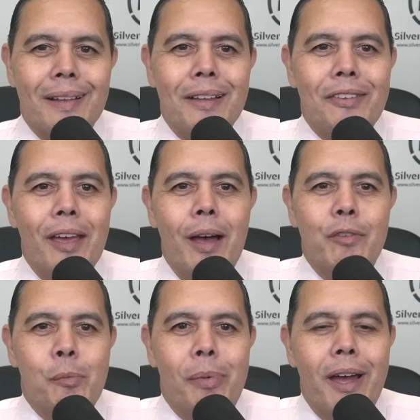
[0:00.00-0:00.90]
Glad to
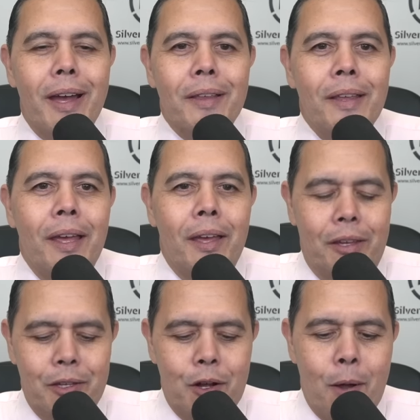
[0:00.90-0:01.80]
have you back.
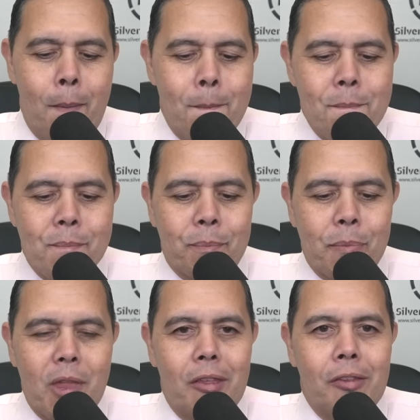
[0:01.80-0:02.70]
You know, um,
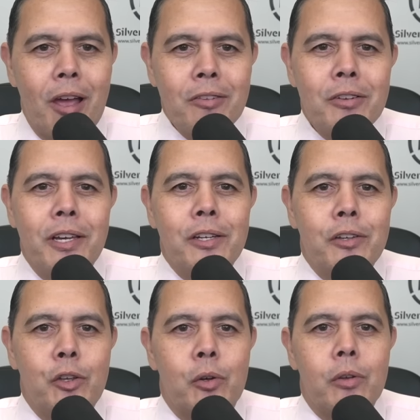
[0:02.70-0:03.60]
Doctor
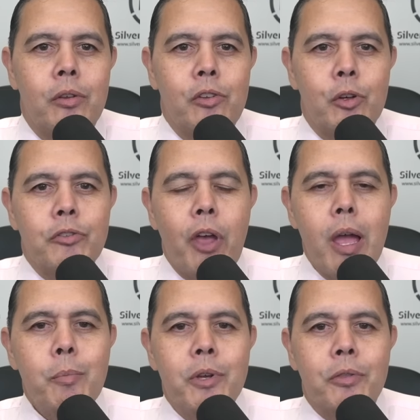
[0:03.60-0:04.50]
Nenner, your, your
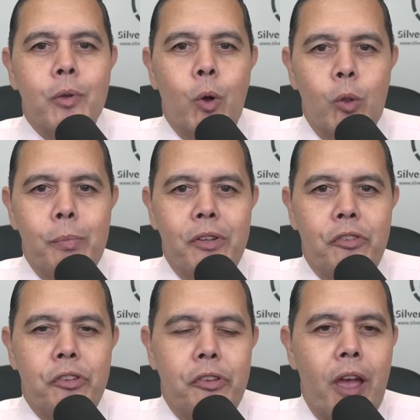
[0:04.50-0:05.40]
time with Goldman
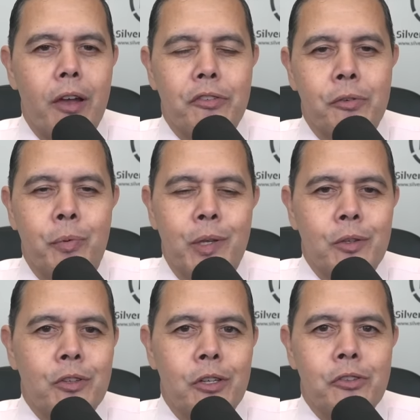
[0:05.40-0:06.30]
Sachs, if we
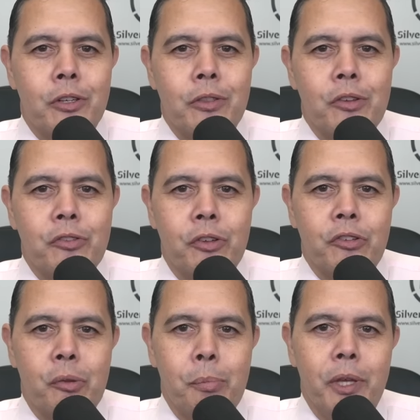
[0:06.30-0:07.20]
could touch on this
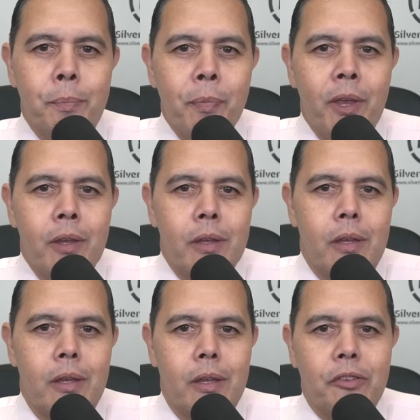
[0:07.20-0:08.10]
just a bit.
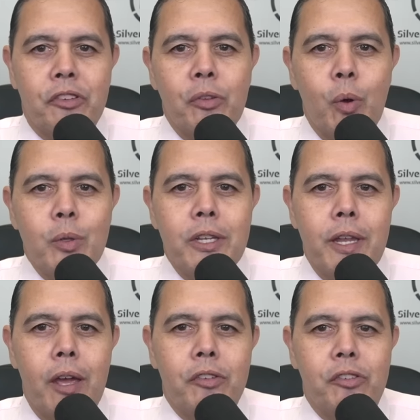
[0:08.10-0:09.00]
It's noted
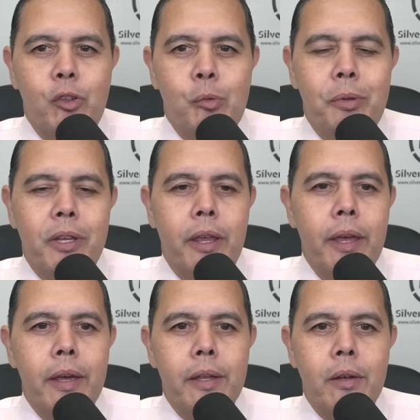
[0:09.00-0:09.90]
as you being
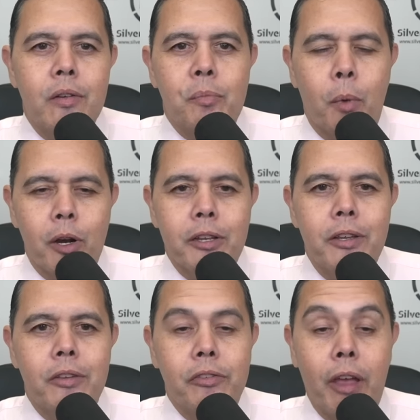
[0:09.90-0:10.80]
head of
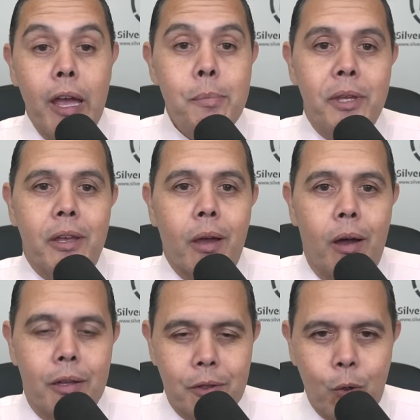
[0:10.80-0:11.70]
market timing
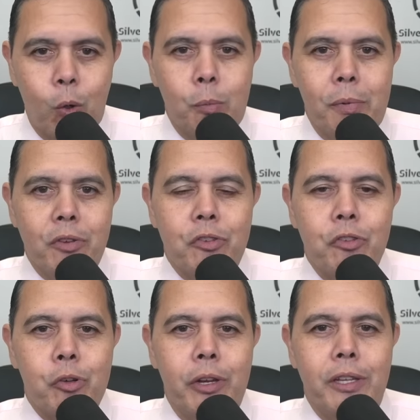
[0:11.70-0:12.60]
on Goldman's
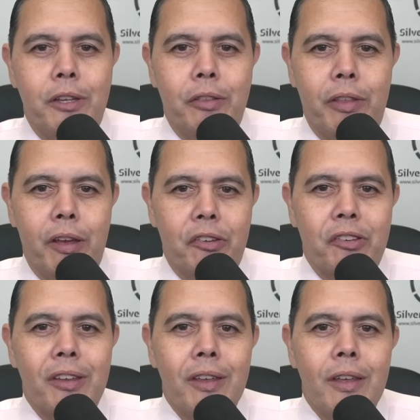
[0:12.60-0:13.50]
trading
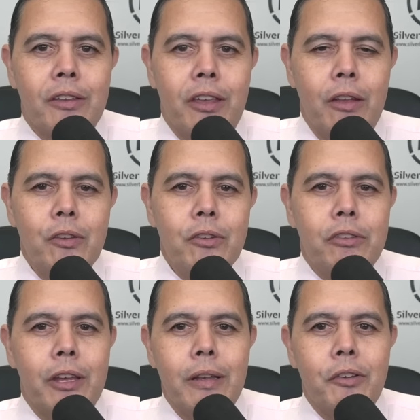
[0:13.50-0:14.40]
desk. Can you
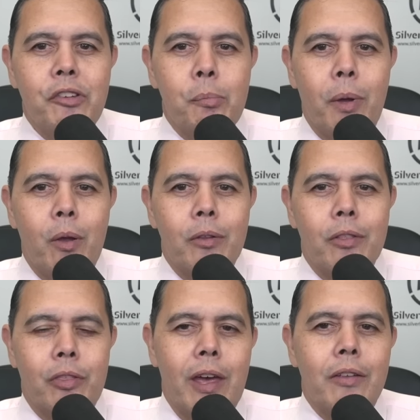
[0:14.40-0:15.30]
tell us about
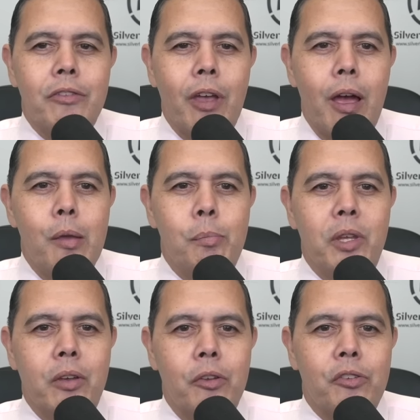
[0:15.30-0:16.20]
that time?
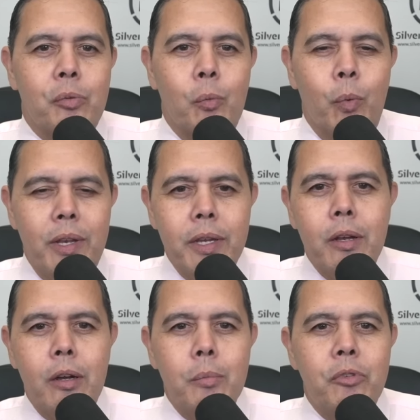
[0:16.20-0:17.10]
Because when it
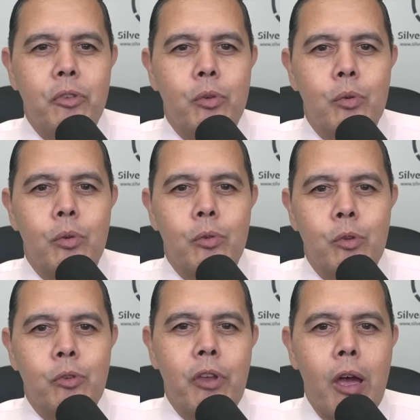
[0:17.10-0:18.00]
comes to,
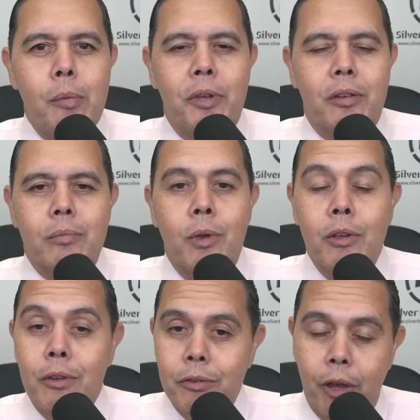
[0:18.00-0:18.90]
to timing,
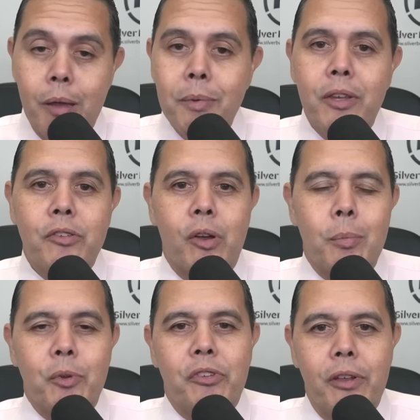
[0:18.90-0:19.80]
timing is
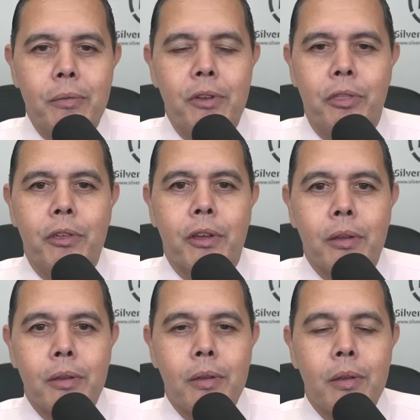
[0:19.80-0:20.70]
almost everything.